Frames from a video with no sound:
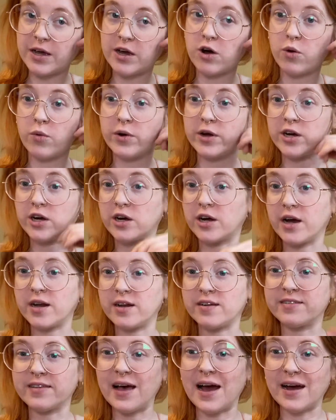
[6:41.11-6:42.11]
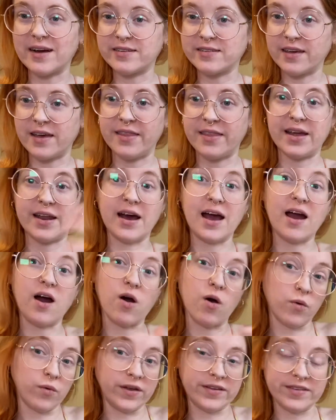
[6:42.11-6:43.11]
coworker kind of slacks and then I
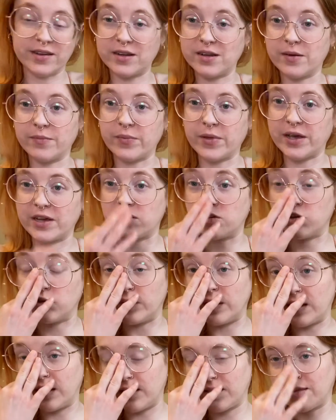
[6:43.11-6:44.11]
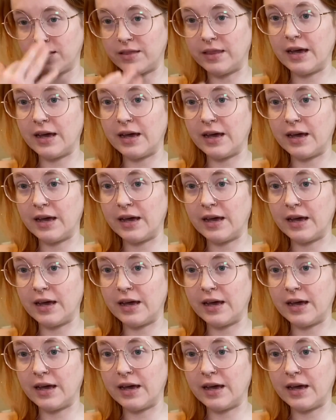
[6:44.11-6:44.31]
always end up like doing